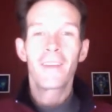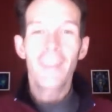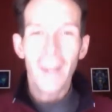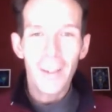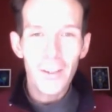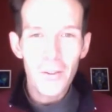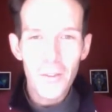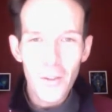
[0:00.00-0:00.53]

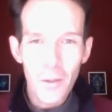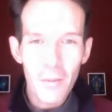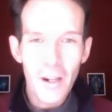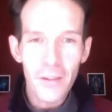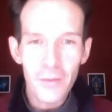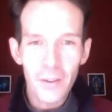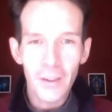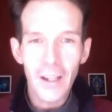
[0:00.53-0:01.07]
Thank you so
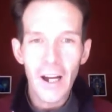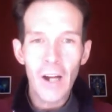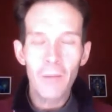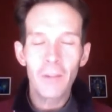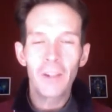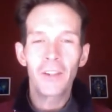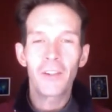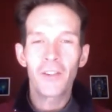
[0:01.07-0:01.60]
much for allowing
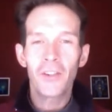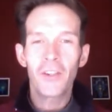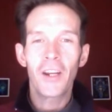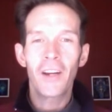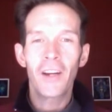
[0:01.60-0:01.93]
me to share